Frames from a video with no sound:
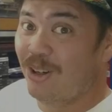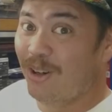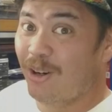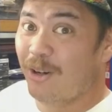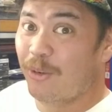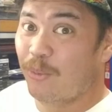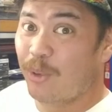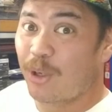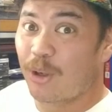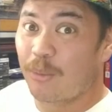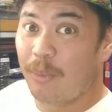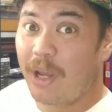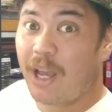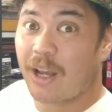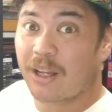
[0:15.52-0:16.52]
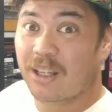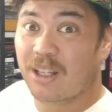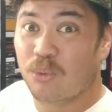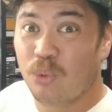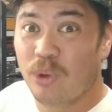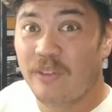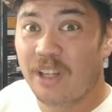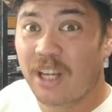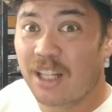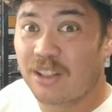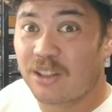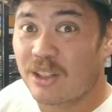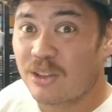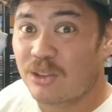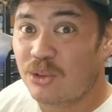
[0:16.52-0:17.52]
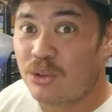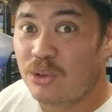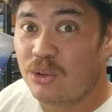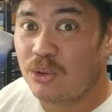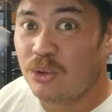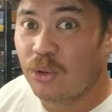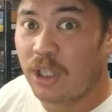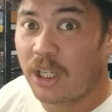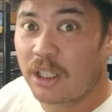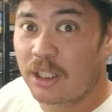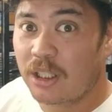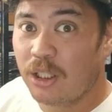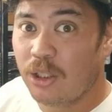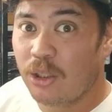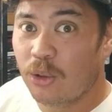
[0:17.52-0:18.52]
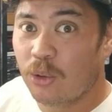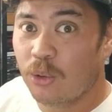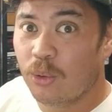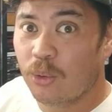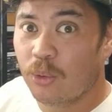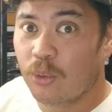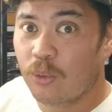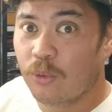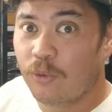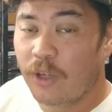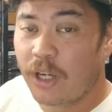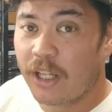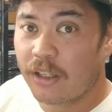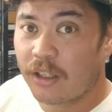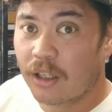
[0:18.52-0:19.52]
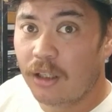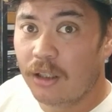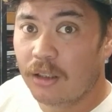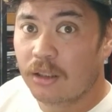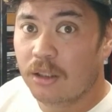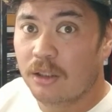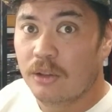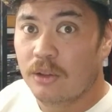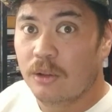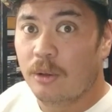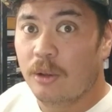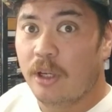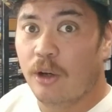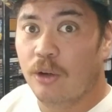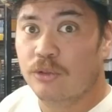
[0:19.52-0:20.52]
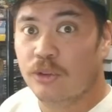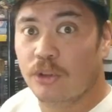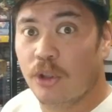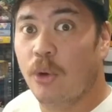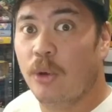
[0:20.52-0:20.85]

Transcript: Alright, we are back. We've got the Sugekino Fighter, also